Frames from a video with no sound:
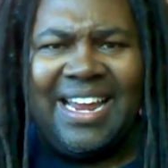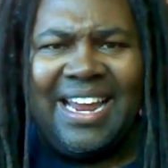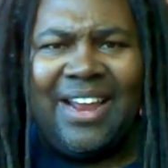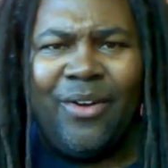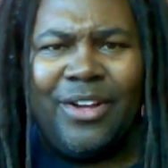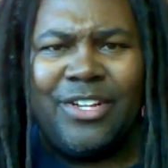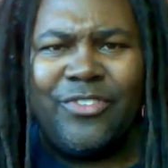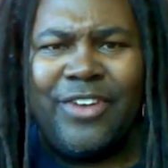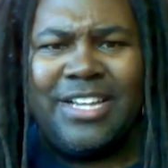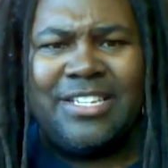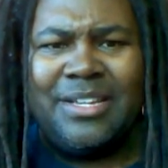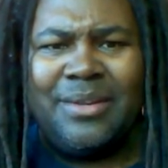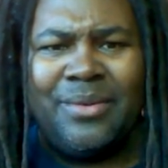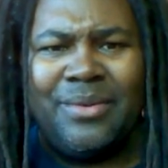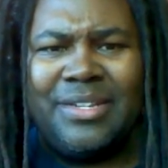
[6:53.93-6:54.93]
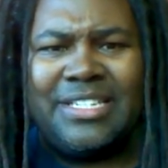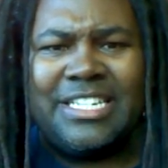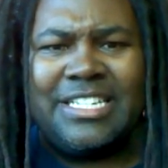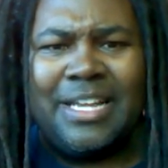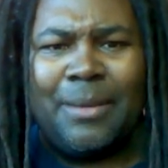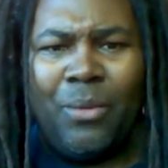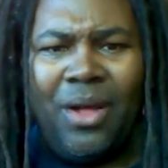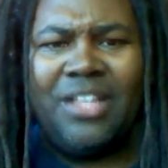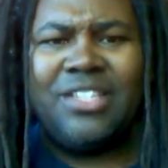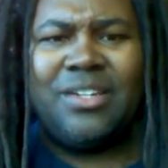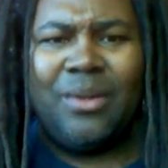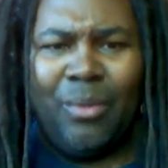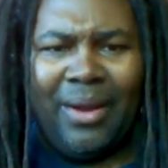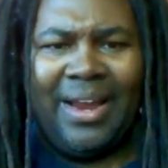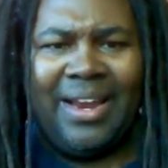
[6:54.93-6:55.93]
And Royce Gracie is a
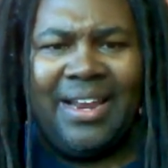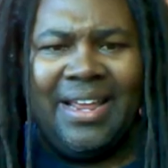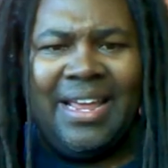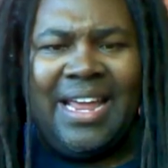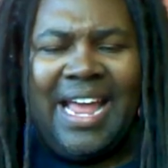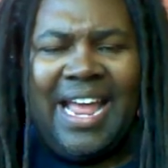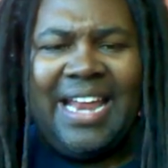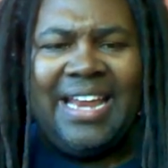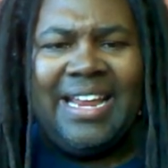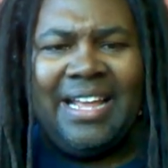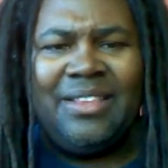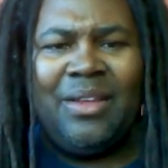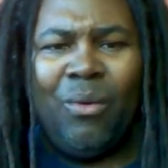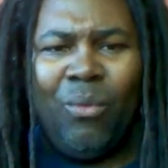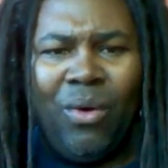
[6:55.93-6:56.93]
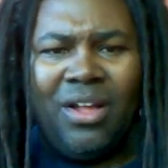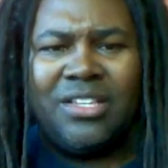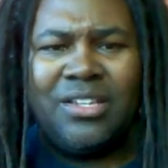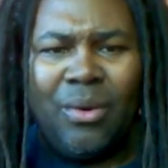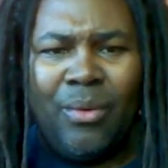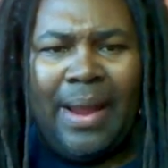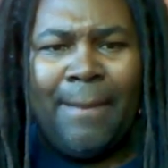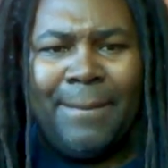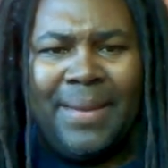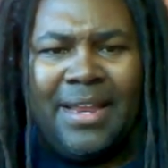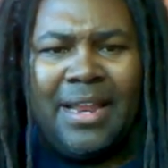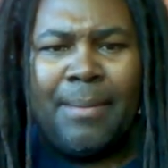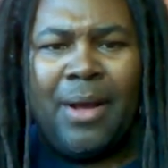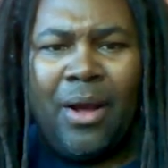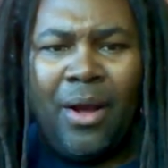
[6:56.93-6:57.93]
welterweight, and yet the welterweight
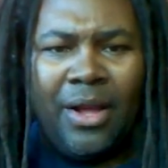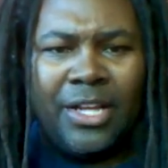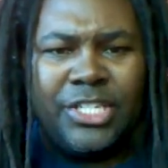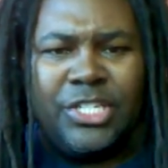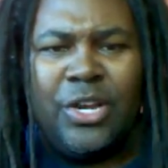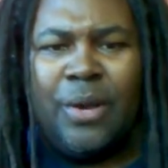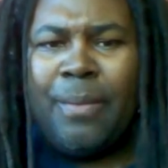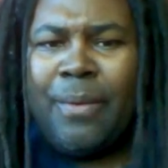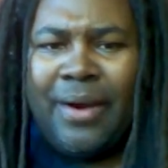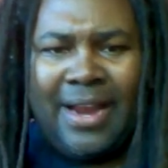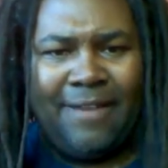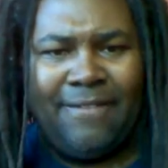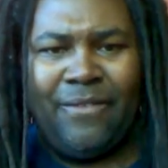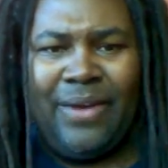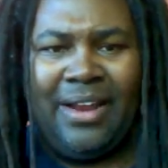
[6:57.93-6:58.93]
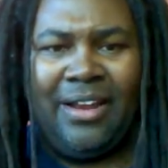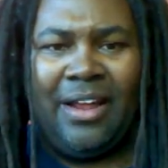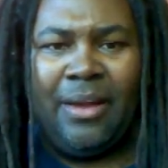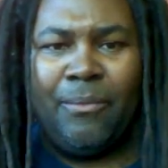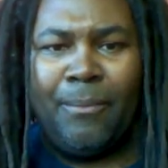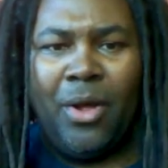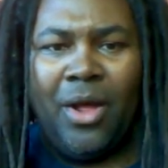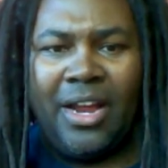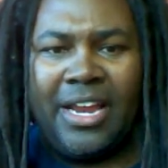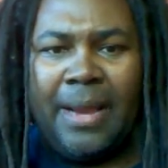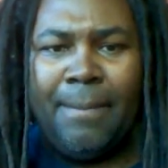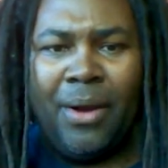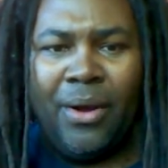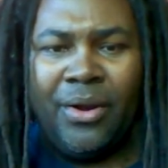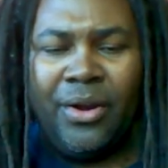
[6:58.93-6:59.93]
beat up a super heavyweight like
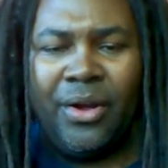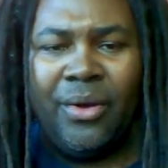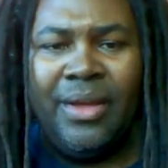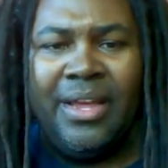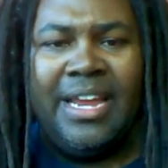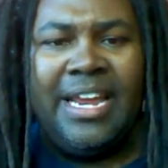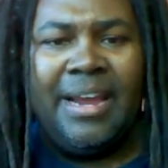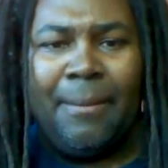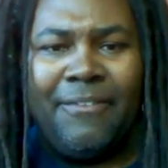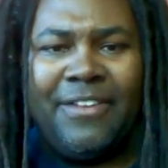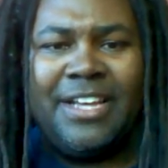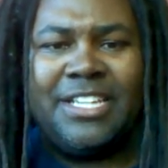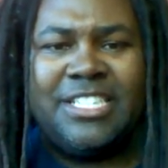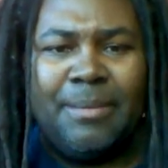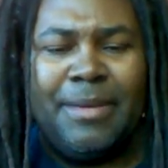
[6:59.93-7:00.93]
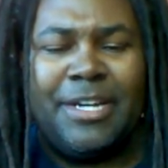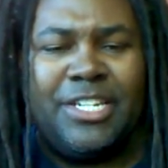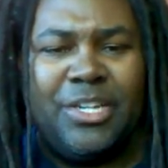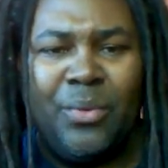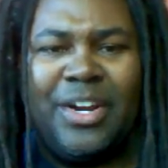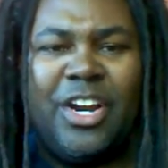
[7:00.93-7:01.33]
Akebono via submission